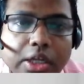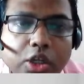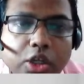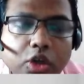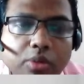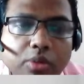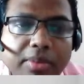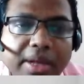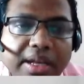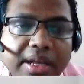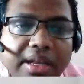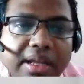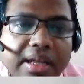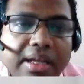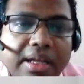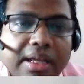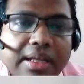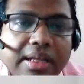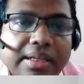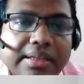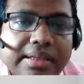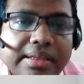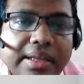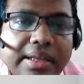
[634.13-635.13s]
human.
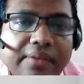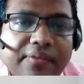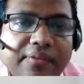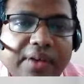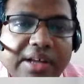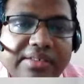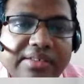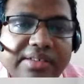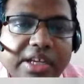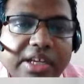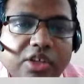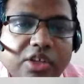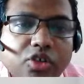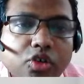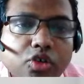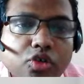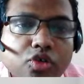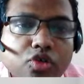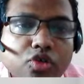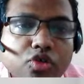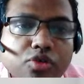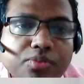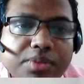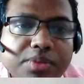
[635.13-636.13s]
The first action
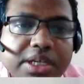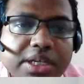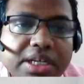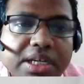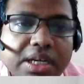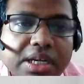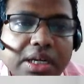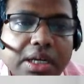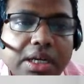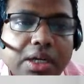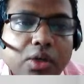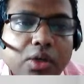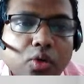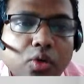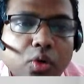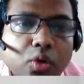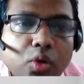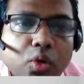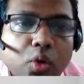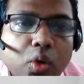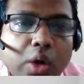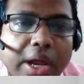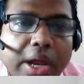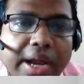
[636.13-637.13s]
should be to
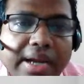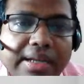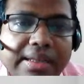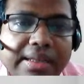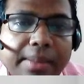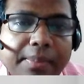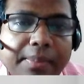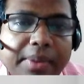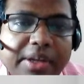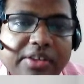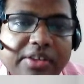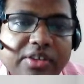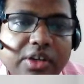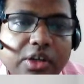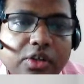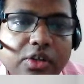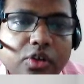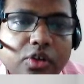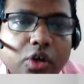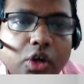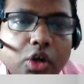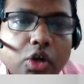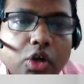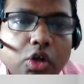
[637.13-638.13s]
look at the
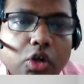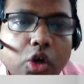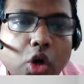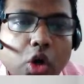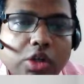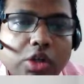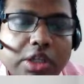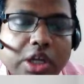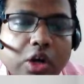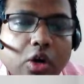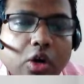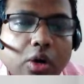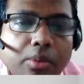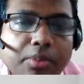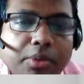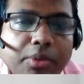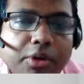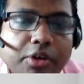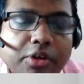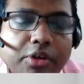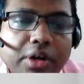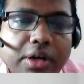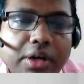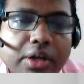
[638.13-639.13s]
patients, not the
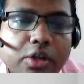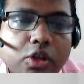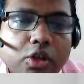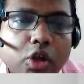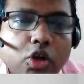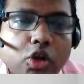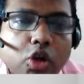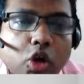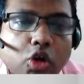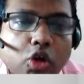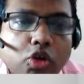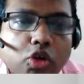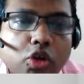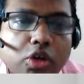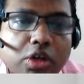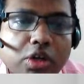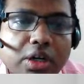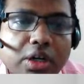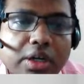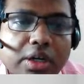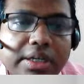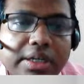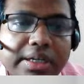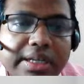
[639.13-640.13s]
computer. The
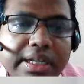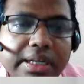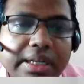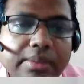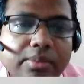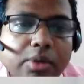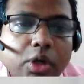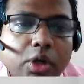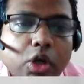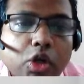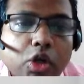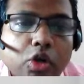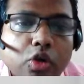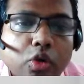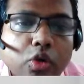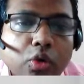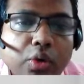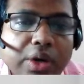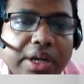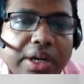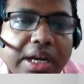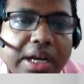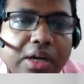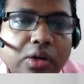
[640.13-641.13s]
doctor team to
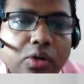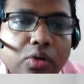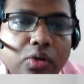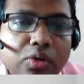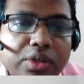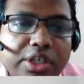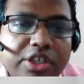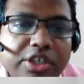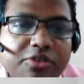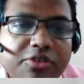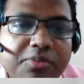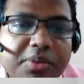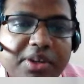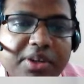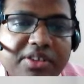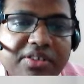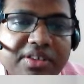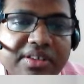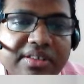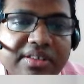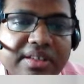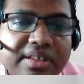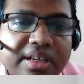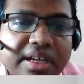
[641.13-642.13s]
return to each
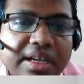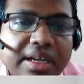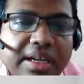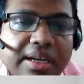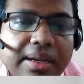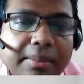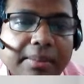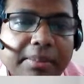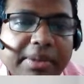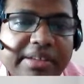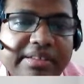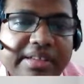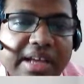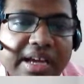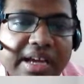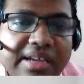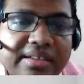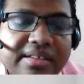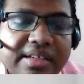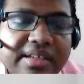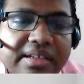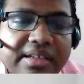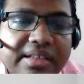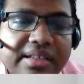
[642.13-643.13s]
patient.
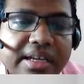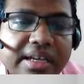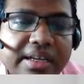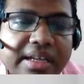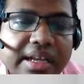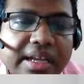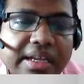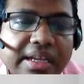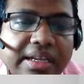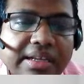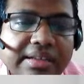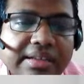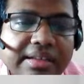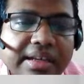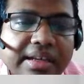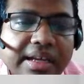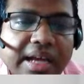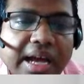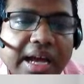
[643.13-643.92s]
Besides, at the day ends,